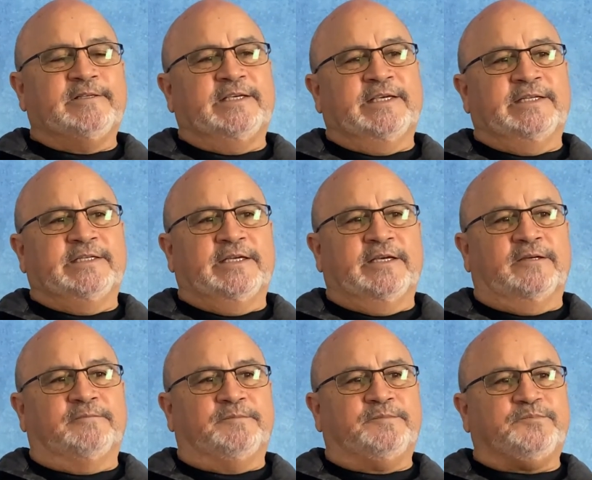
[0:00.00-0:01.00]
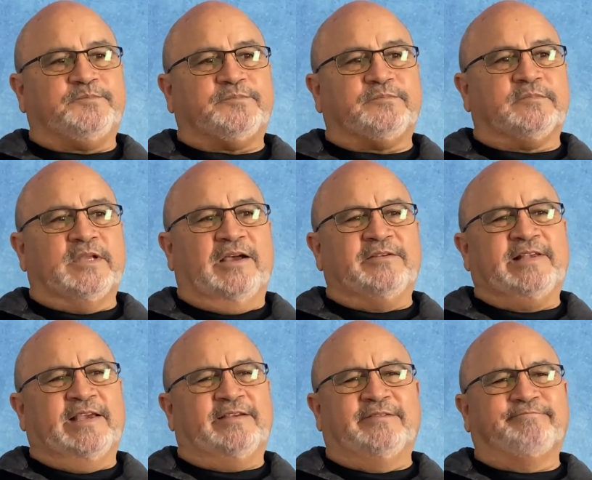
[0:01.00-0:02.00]
And um, I was
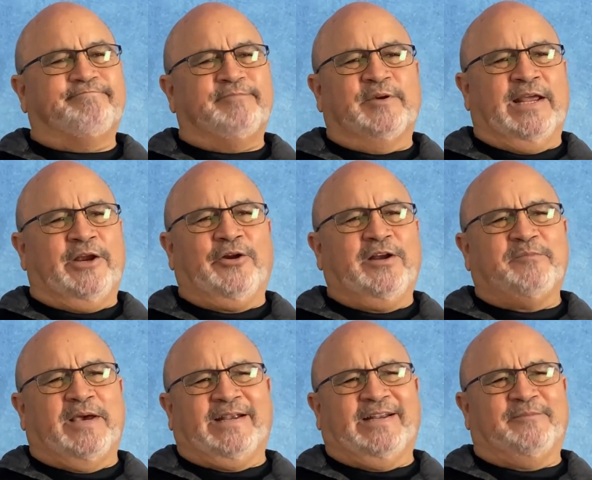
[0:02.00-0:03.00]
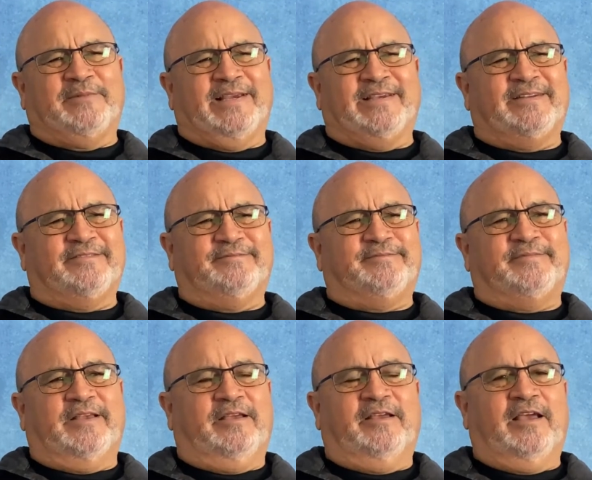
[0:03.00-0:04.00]
like, when I heard about it, I'm like,
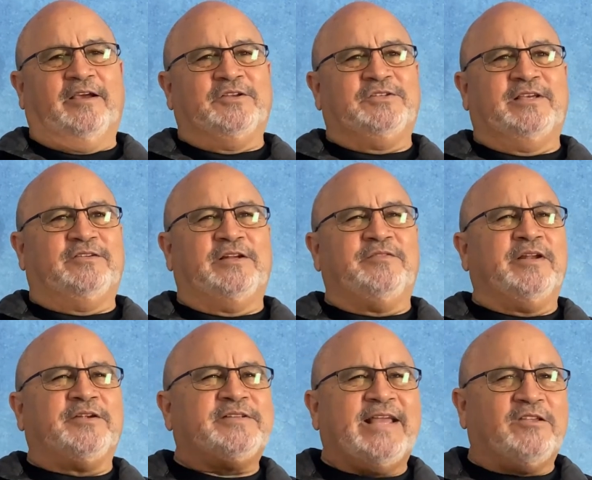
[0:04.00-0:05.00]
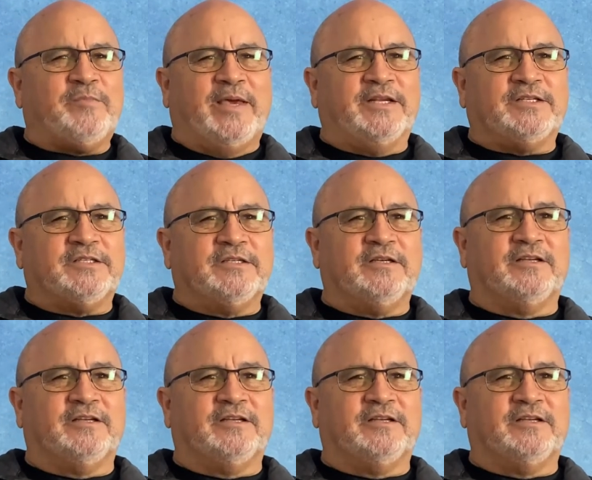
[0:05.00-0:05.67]
how could she, she didn't even understand Spanish?